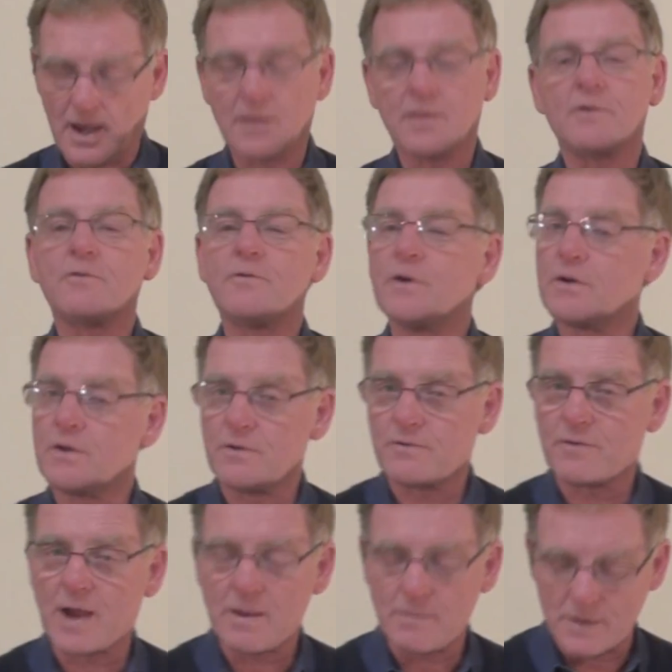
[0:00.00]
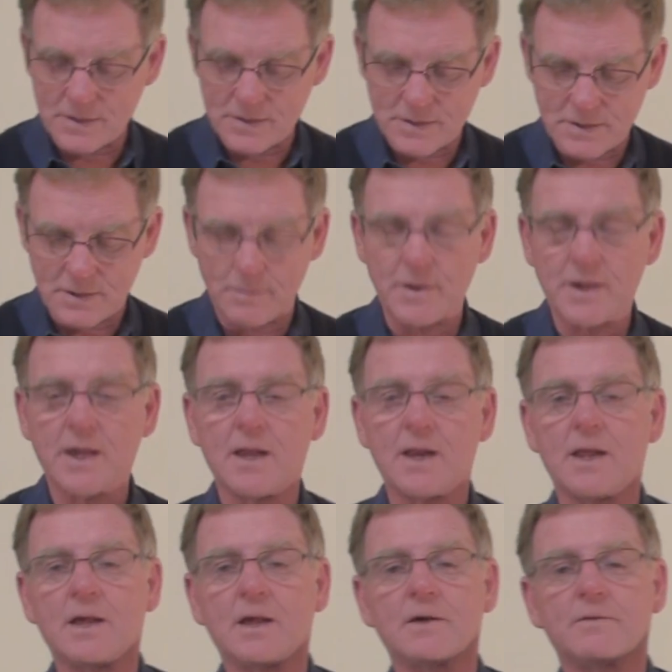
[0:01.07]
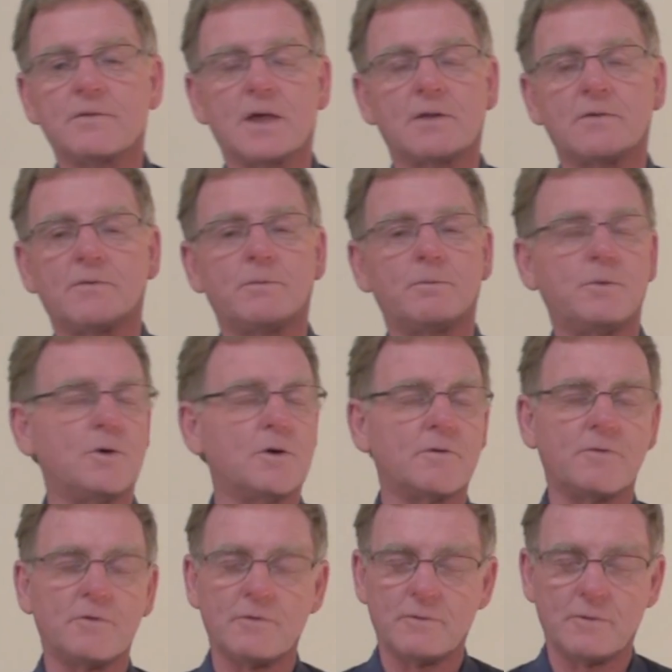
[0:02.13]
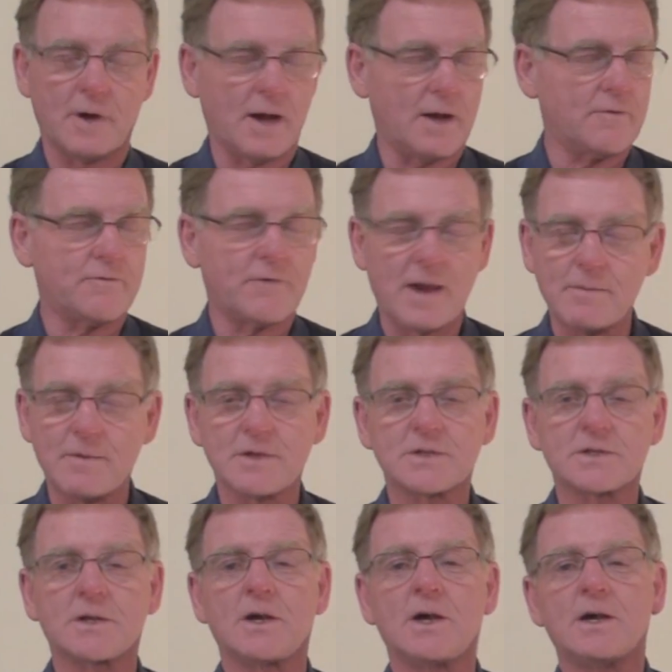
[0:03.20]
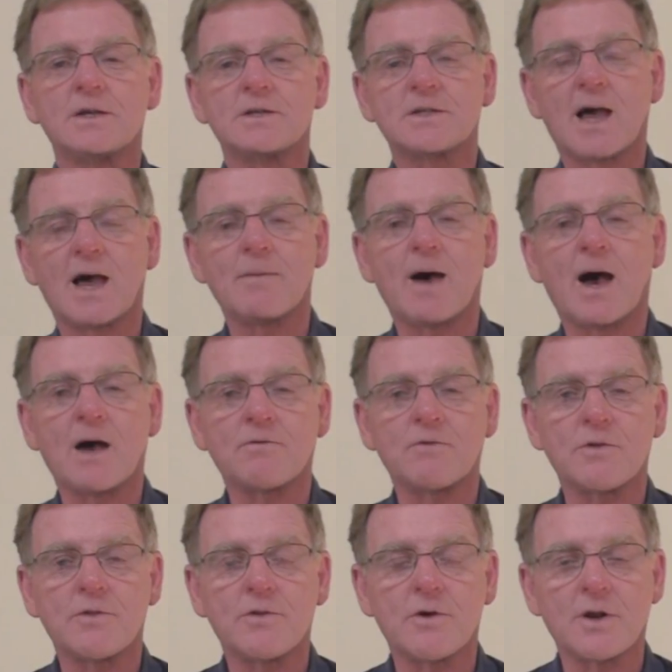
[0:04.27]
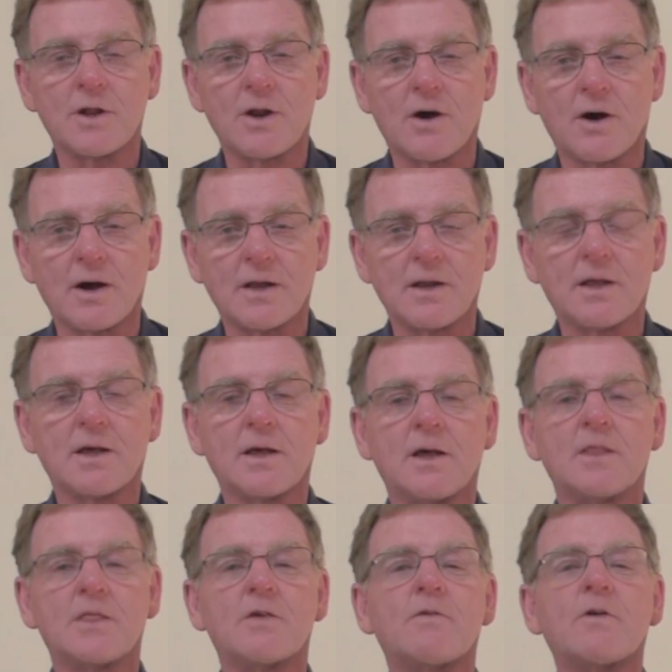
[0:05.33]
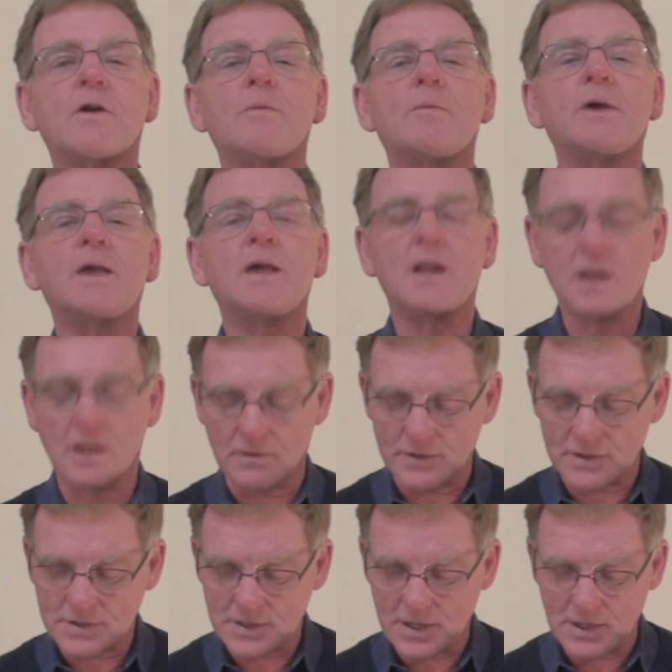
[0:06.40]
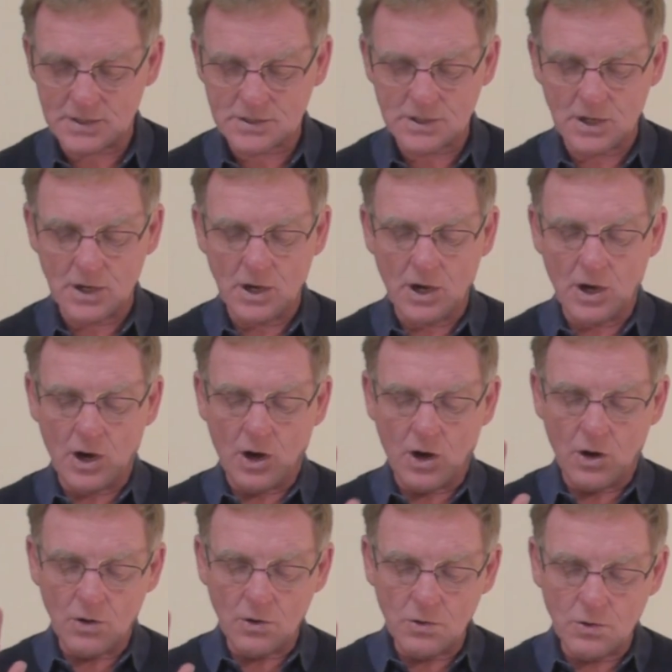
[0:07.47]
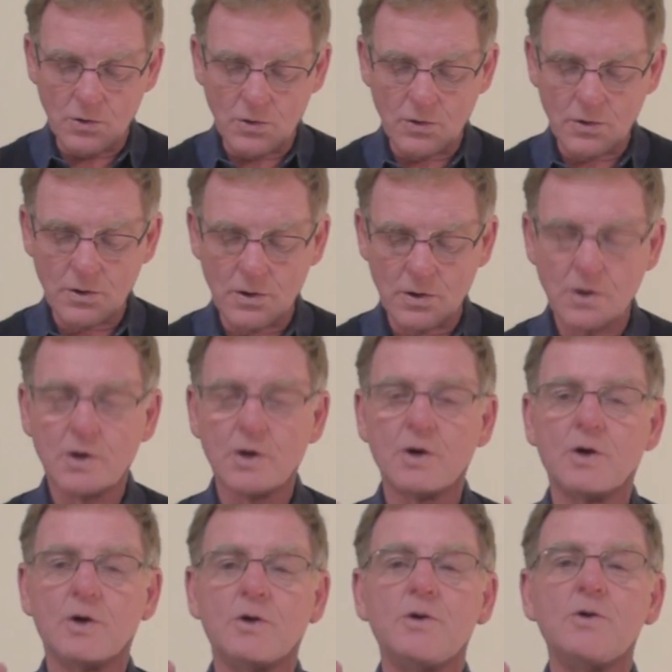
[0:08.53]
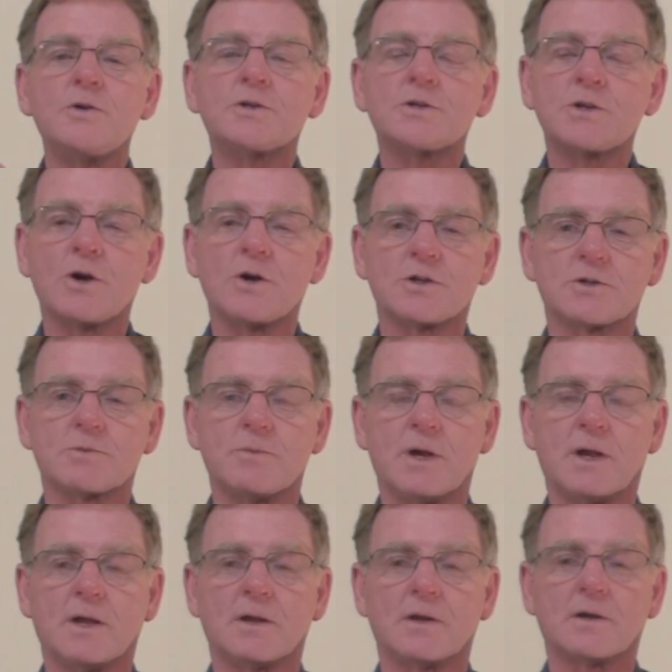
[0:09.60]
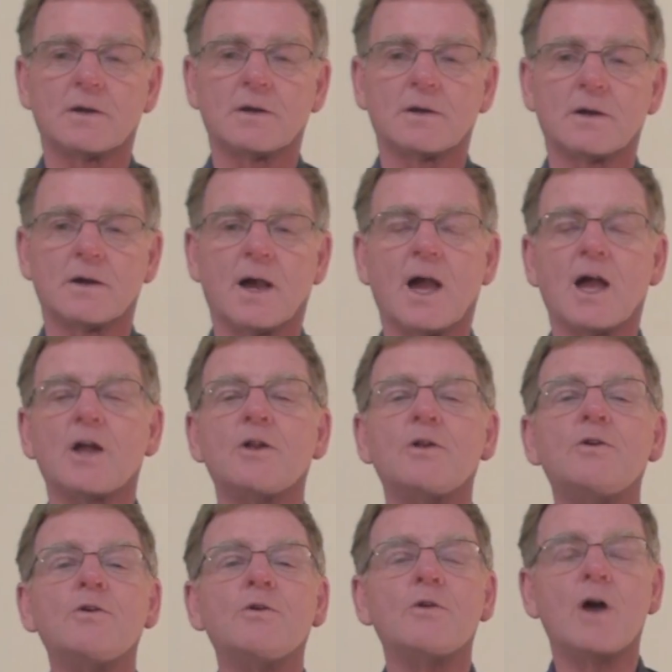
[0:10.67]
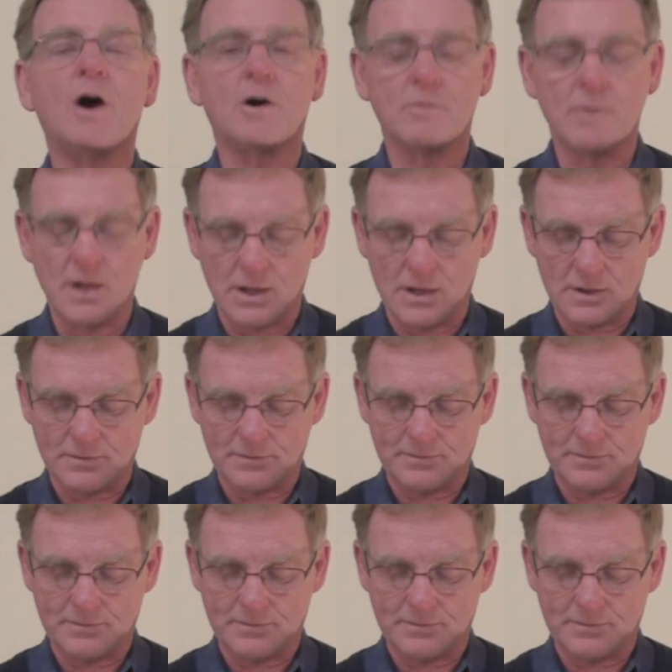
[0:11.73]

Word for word: And the very famous, the beginning of that beautiful, uh, famous Psalm 139, the very beginning of it says, O Lord, you search me and you know me.